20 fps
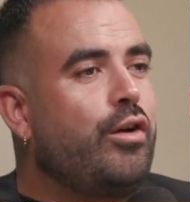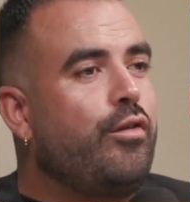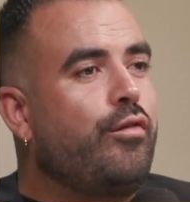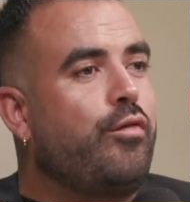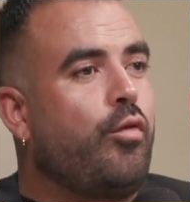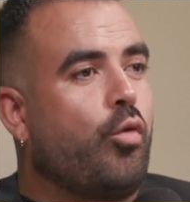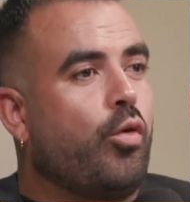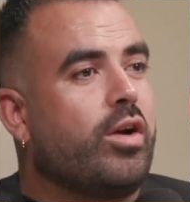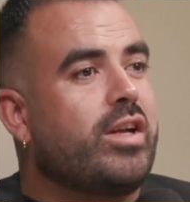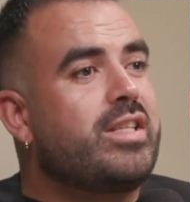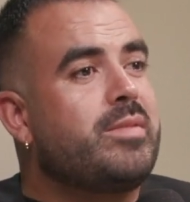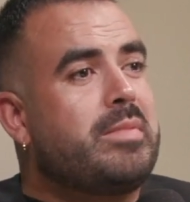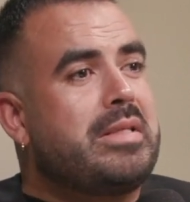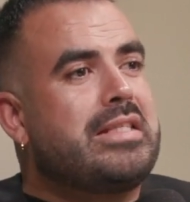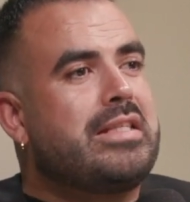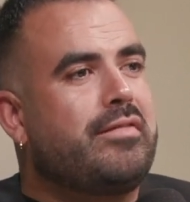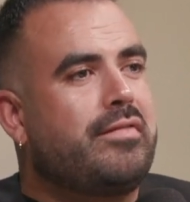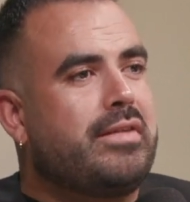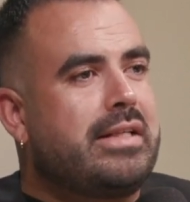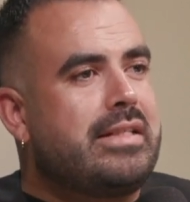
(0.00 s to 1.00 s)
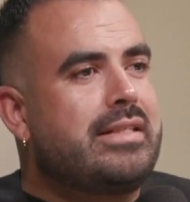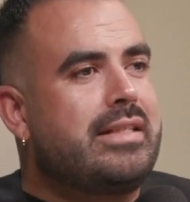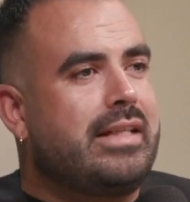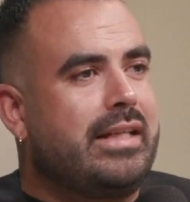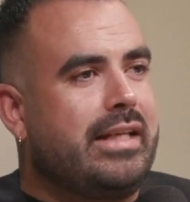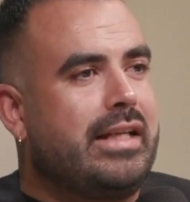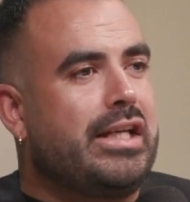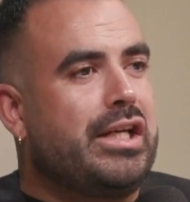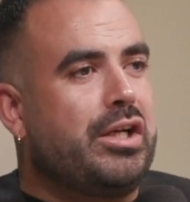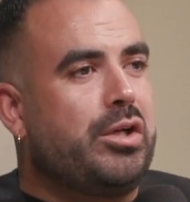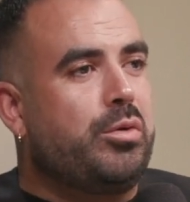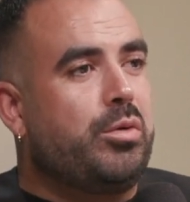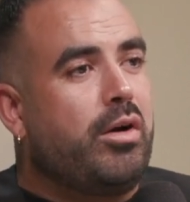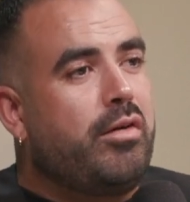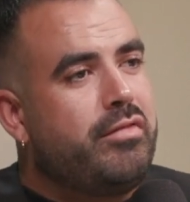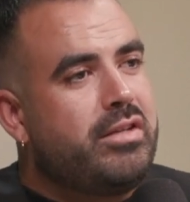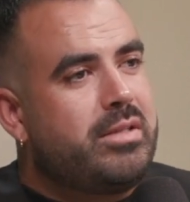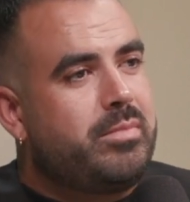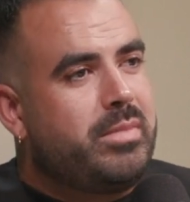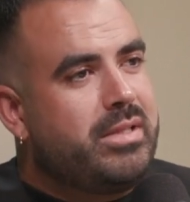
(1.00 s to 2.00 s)
for a specific CEO
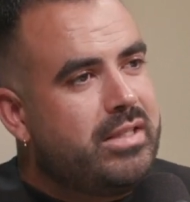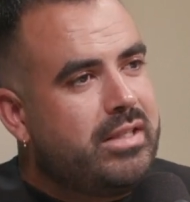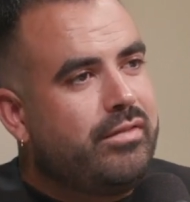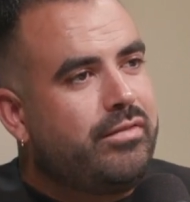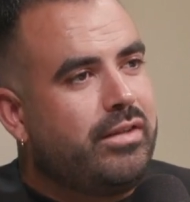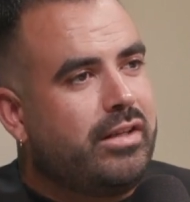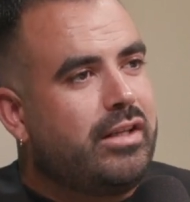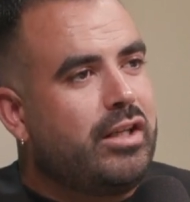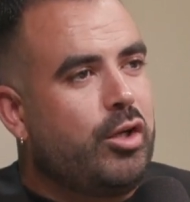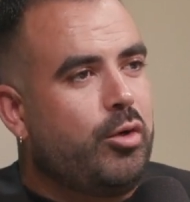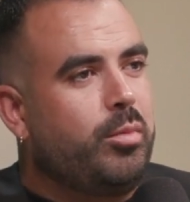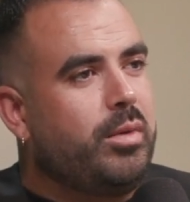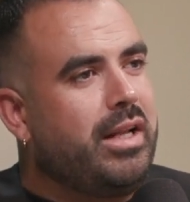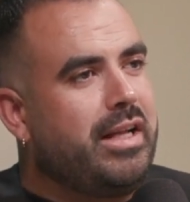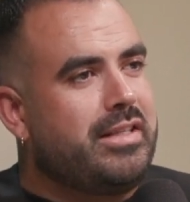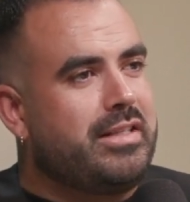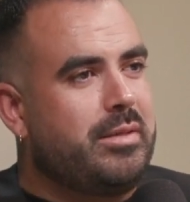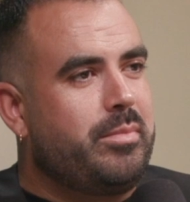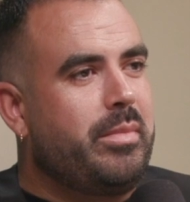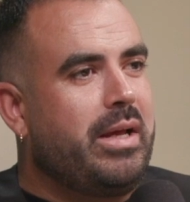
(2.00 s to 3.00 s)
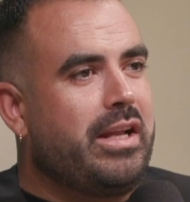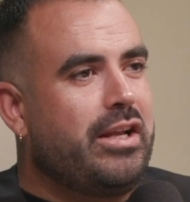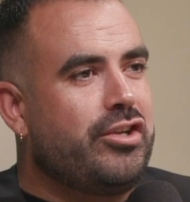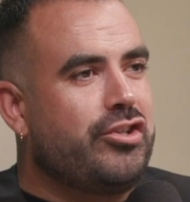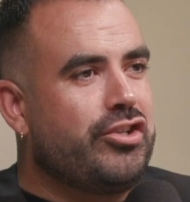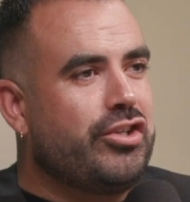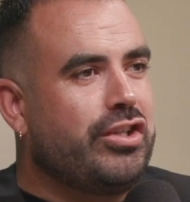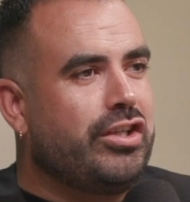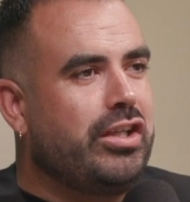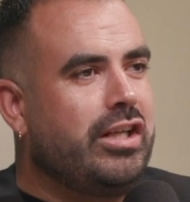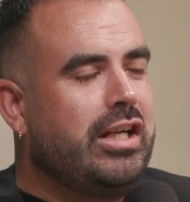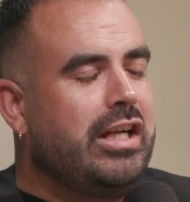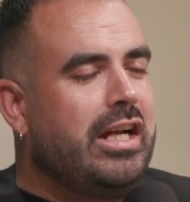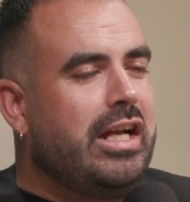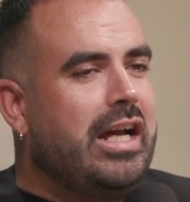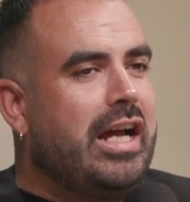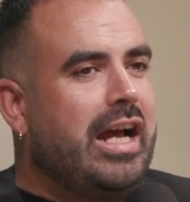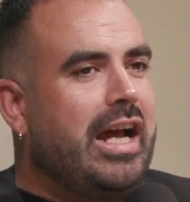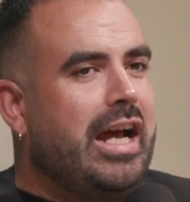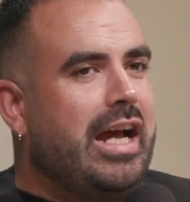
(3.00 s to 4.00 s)
of a specific global asset manager.
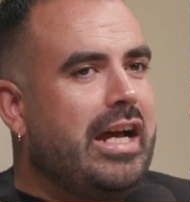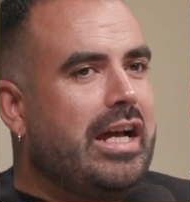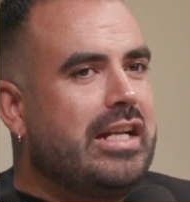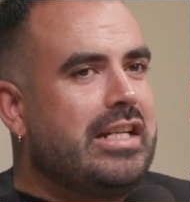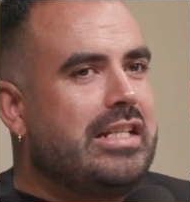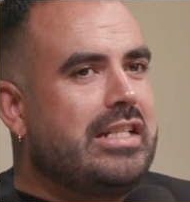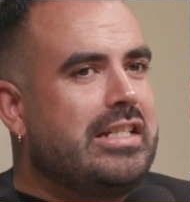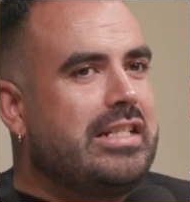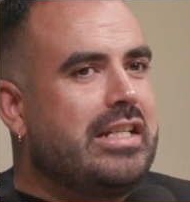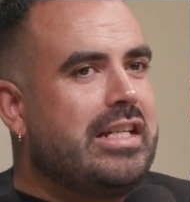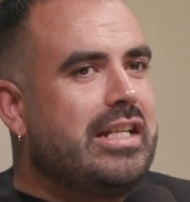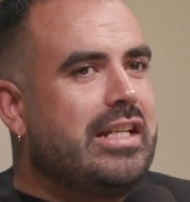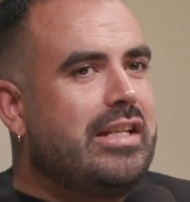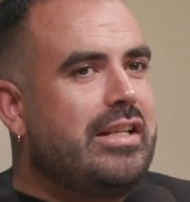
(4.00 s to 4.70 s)
And